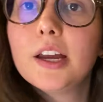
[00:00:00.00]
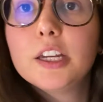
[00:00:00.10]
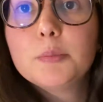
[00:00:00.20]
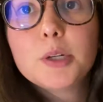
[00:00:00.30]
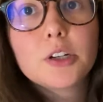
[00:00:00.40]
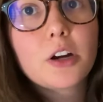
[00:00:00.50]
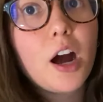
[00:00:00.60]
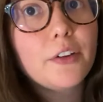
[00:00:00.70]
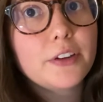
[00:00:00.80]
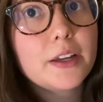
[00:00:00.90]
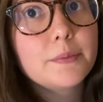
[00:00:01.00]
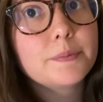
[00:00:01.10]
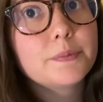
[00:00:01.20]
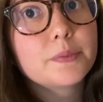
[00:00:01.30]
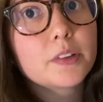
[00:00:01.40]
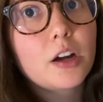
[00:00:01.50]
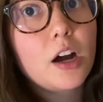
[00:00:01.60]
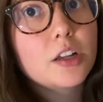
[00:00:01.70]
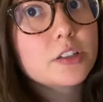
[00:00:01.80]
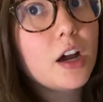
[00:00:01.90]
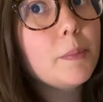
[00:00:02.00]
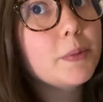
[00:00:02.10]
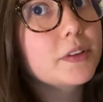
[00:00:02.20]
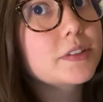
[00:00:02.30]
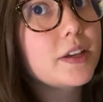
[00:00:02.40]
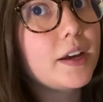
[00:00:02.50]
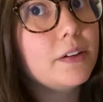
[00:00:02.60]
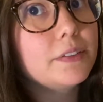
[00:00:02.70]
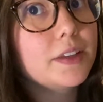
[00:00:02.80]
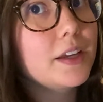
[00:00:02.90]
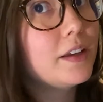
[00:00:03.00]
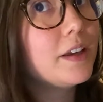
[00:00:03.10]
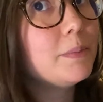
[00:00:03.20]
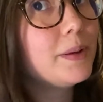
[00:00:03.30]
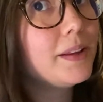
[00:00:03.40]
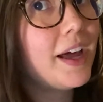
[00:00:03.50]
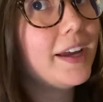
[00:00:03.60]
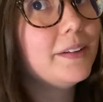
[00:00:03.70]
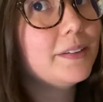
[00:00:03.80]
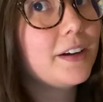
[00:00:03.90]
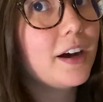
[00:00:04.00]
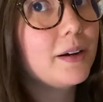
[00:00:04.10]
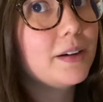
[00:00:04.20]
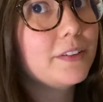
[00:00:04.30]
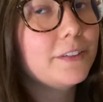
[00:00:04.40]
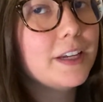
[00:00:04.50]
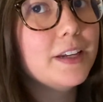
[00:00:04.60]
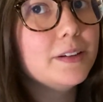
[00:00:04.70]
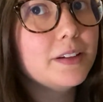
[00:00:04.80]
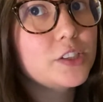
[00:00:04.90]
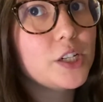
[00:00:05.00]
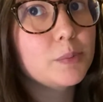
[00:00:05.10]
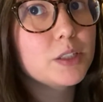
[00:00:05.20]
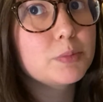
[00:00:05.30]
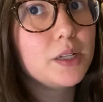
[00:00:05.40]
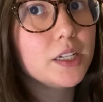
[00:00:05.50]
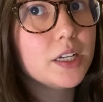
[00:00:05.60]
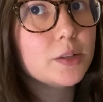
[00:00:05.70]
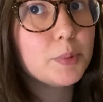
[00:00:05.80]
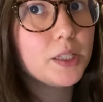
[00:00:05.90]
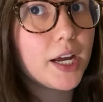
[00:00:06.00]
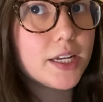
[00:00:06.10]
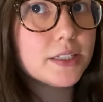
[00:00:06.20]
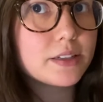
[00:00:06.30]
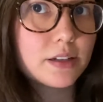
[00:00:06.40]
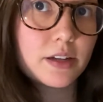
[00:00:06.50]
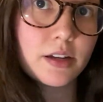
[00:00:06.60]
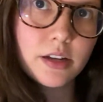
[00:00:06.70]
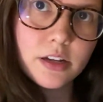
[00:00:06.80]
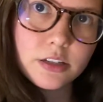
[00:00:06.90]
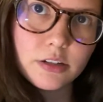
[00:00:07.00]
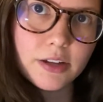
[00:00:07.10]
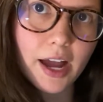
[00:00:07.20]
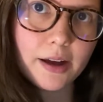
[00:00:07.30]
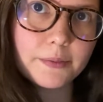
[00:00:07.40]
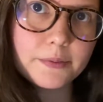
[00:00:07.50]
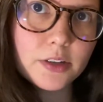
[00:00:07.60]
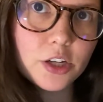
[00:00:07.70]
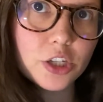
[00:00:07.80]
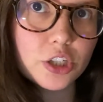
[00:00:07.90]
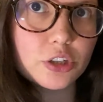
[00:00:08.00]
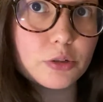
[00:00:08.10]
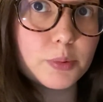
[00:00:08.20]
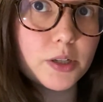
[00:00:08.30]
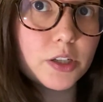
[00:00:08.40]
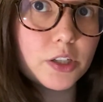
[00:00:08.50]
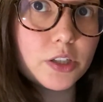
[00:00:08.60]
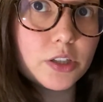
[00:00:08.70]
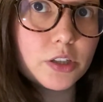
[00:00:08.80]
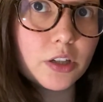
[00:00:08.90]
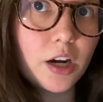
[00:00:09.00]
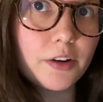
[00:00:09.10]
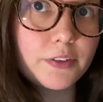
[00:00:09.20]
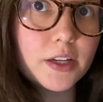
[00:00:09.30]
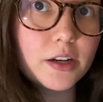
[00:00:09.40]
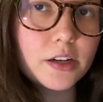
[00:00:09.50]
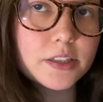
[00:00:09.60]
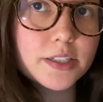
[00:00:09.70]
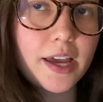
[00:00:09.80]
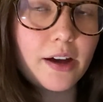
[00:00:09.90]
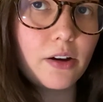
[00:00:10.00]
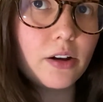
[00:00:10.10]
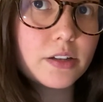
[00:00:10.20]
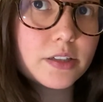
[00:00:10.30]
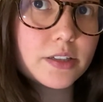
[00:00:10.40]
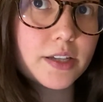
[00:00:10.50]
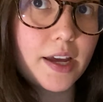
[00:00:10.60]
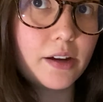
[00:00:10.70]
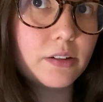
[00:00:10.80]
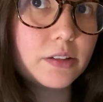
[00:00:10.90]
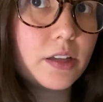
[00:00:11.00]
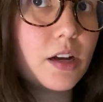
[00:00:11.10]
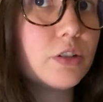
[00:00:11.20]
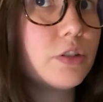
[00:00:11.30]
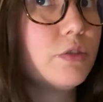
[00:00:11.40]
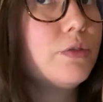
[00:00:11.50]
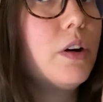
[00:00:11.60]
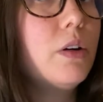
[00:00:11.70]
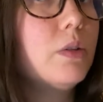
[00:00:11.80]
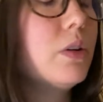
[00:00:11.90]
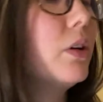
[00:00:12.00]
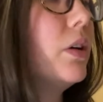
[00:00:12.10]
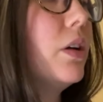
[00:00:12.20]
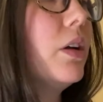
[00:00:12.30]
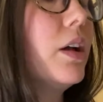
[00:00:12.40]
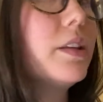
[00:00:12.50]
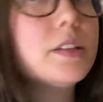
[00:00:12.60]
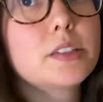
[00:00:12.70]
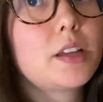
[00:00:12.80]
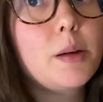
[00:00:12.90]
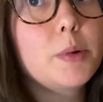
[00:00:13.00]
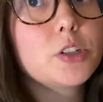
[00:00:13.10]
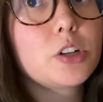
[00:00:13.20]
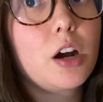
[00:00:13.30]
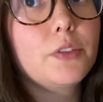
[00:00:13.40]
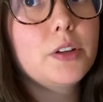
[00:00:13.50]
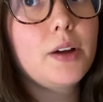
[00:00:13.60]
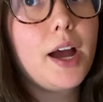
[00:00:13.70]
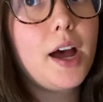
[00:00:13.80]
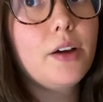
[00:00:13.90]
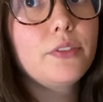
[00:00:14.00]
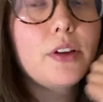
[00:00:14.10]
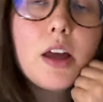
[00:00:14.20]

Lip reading: you put your coffee on top of the scale. Thank you, Polite Coffee. Shameless plugging, Polite. So yeah, you put coffee, scale. Scale tells your phone, this is how much coffee you have.